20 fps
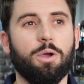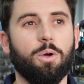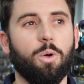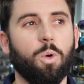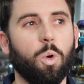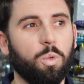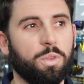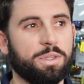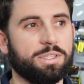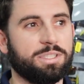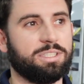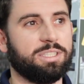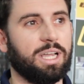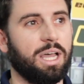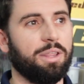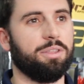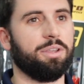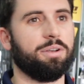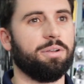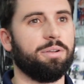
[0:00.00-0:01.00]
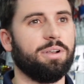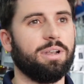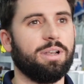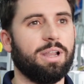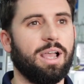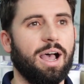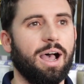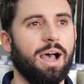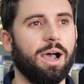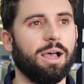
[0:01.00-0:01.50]
all the southern
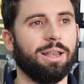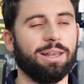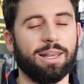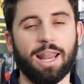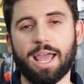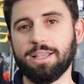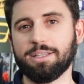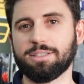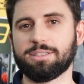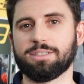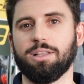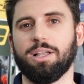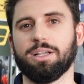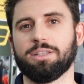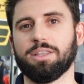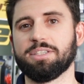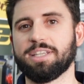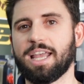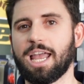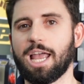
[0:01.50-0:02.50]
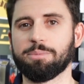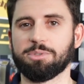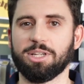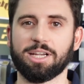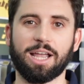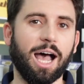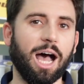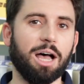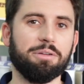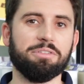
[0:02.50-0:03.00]
lakes, like the dams,
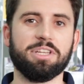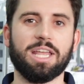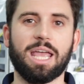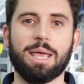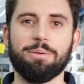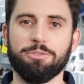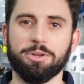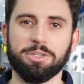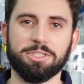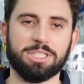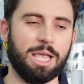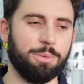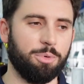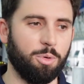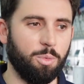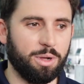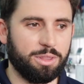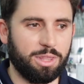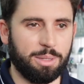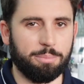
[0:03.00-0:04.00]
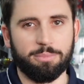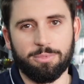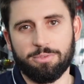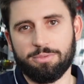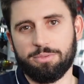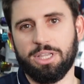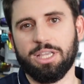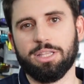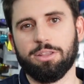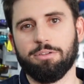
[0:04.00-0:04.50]
like Harvey Dam, for example, when
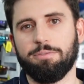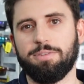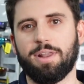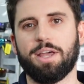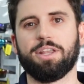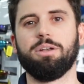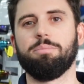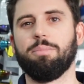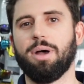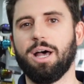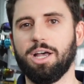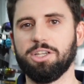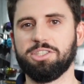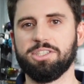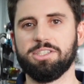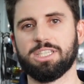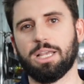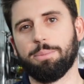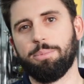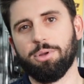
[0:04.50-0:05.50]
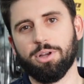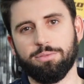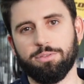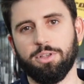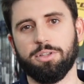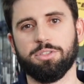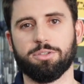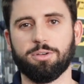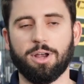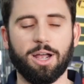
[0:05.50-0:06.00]
you get the flooded margins up over
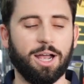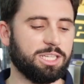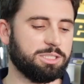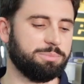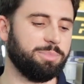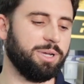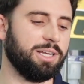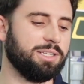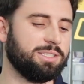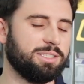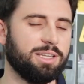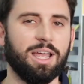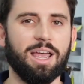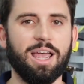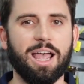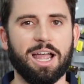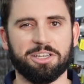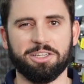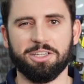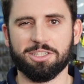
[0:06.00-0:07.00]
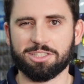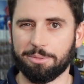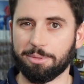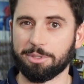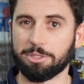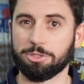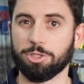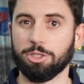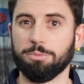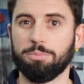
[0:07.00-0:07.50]
those grass beds and you use
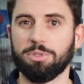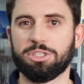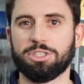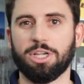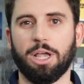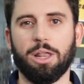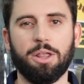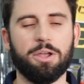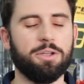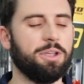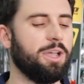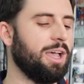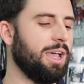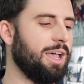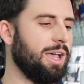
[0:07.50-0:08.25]
something super shallow,